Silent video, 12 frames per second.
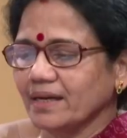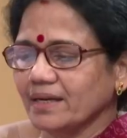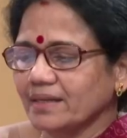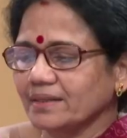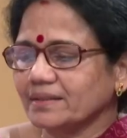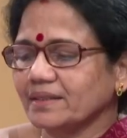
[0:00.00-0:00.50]

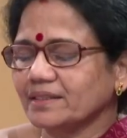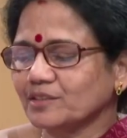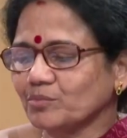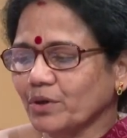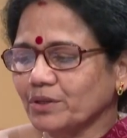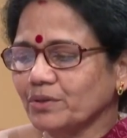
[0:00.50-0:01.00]
uh, this
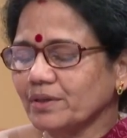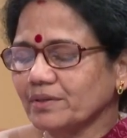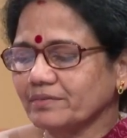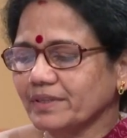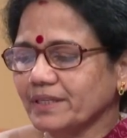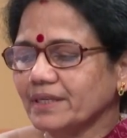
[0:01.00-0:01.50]

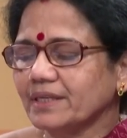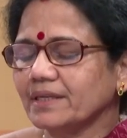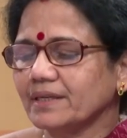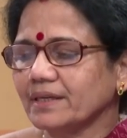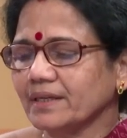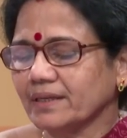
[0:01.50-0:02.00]
module
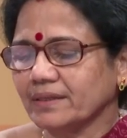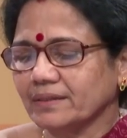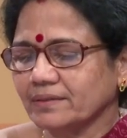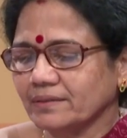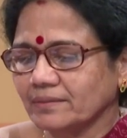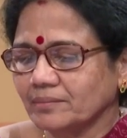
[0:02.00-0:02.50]
very uh,
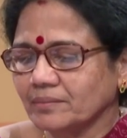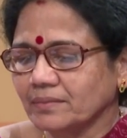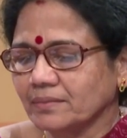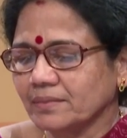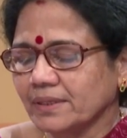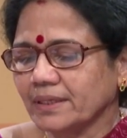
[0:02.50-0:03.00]

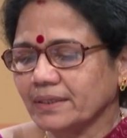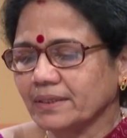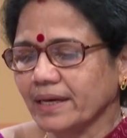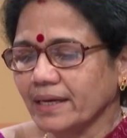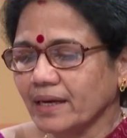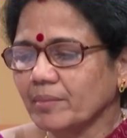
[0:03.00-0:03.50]
um,
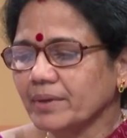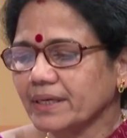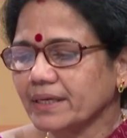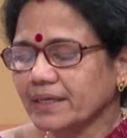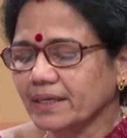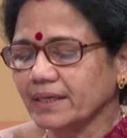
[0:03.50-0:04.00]
like
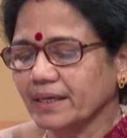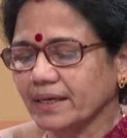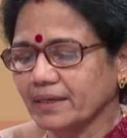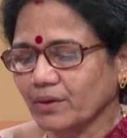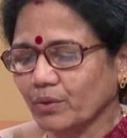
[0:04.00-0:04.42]
elaborately and